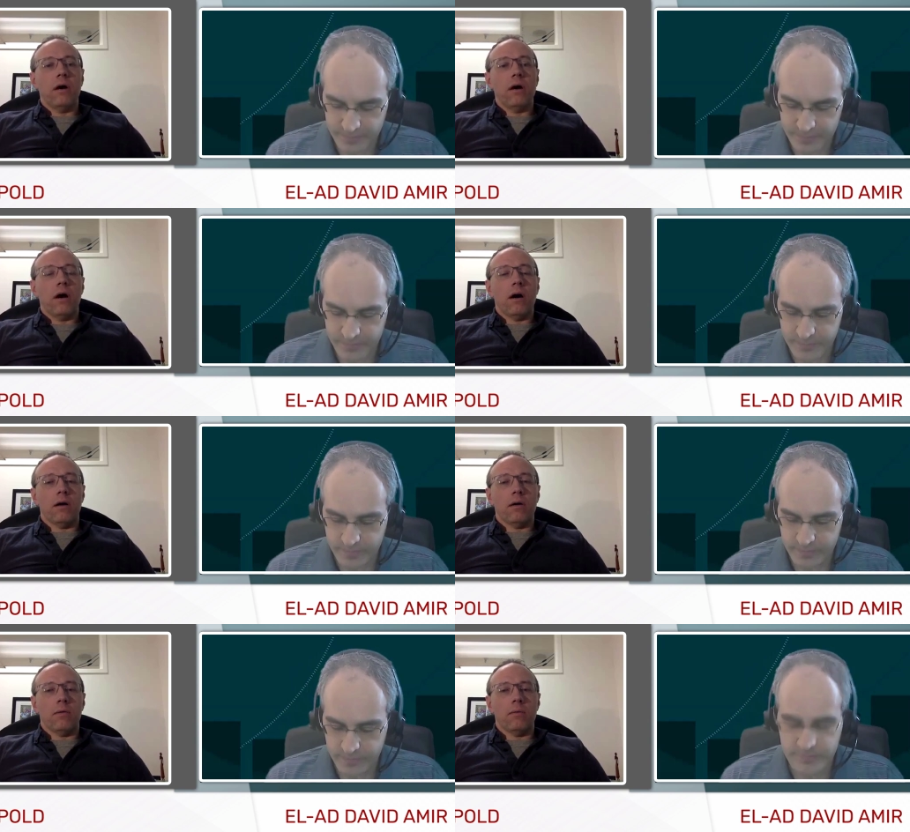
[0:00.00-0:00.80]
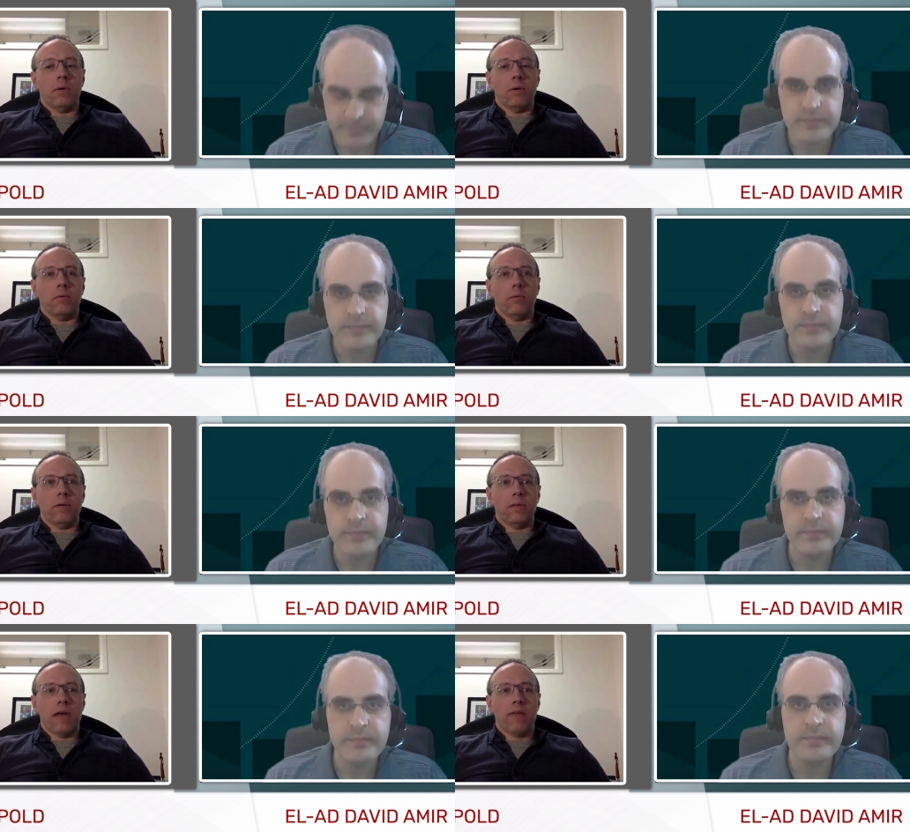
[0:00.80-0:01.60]
Speaker 1: um, with
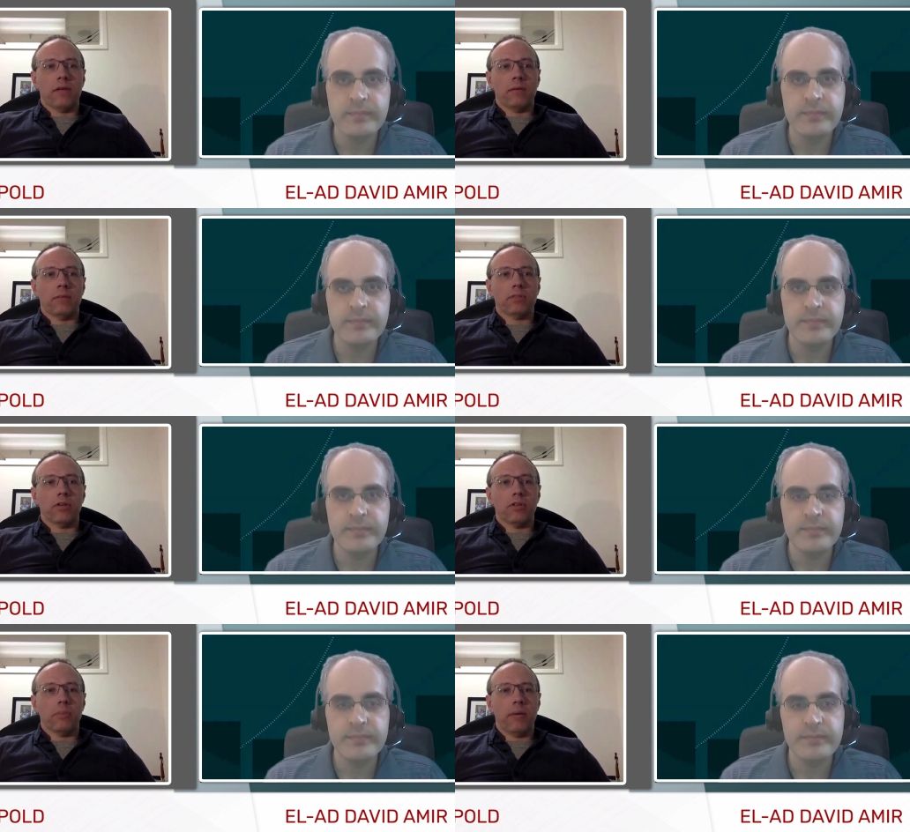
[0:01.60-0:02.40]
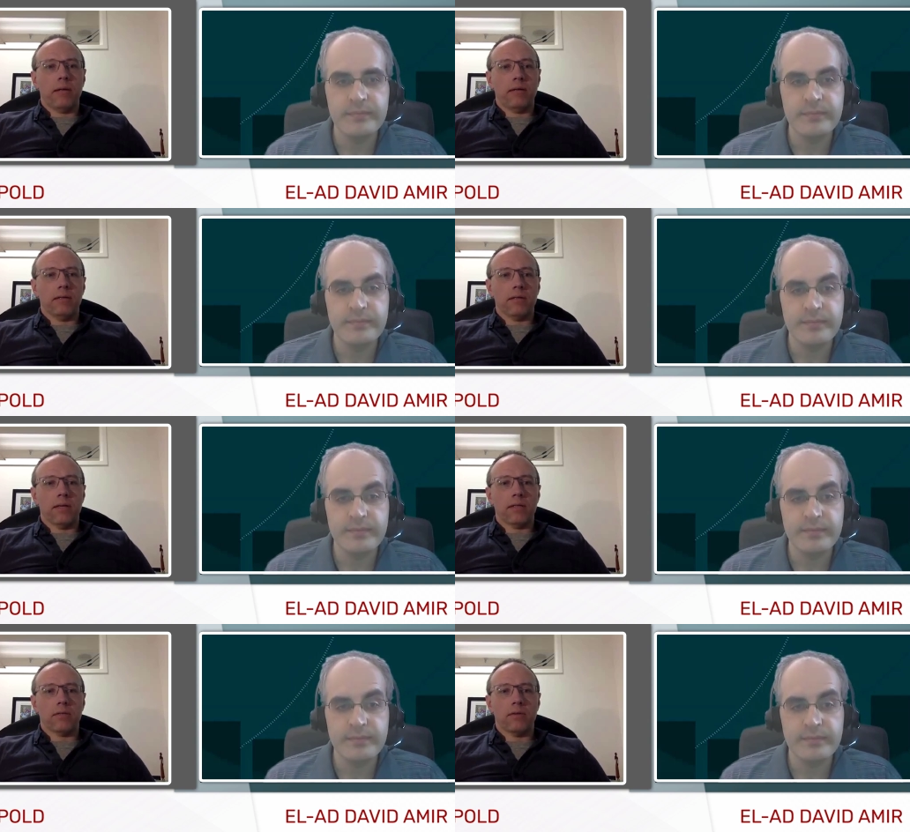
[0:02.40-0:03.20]
having much larger panels and that
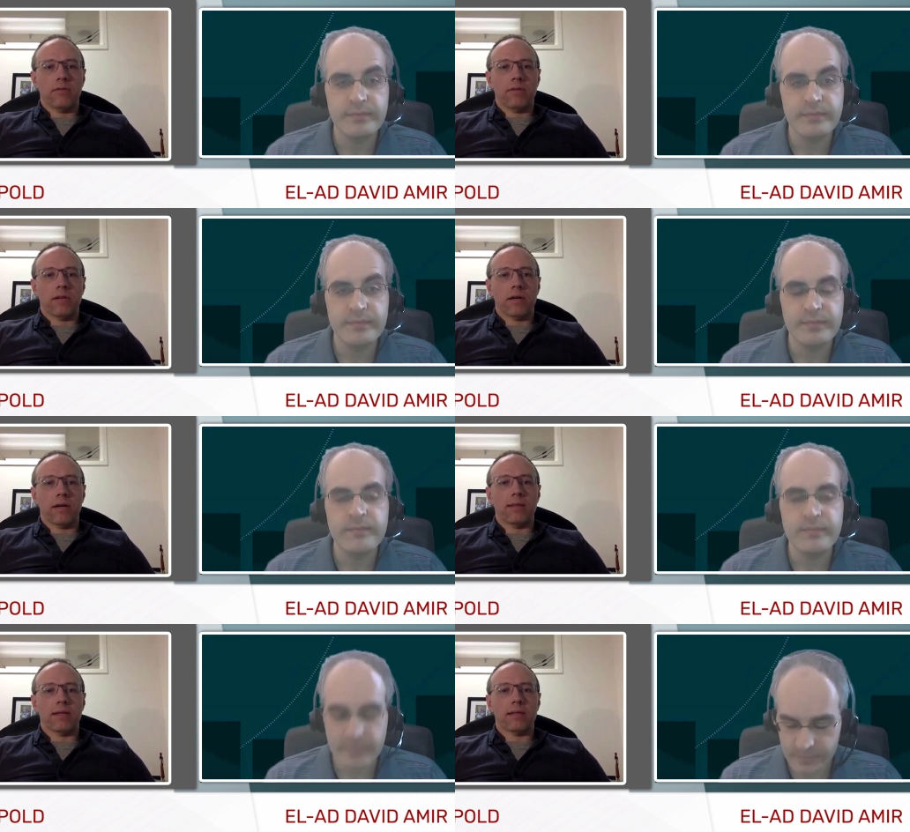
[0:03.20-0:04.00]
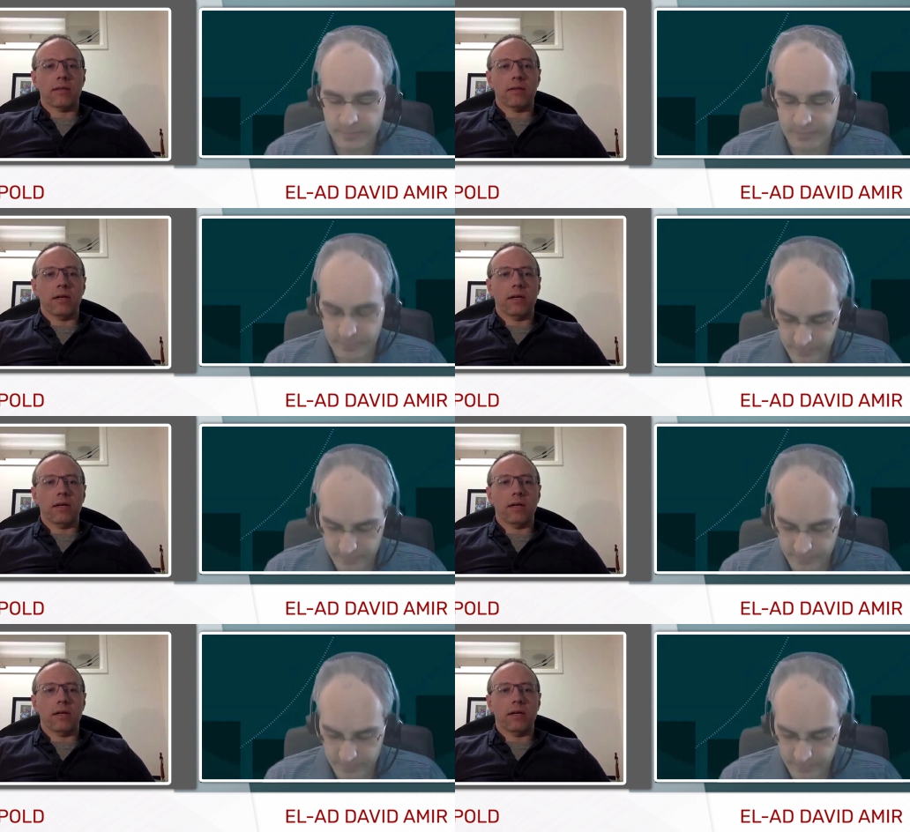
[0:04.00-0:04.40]
sort of thing, I think there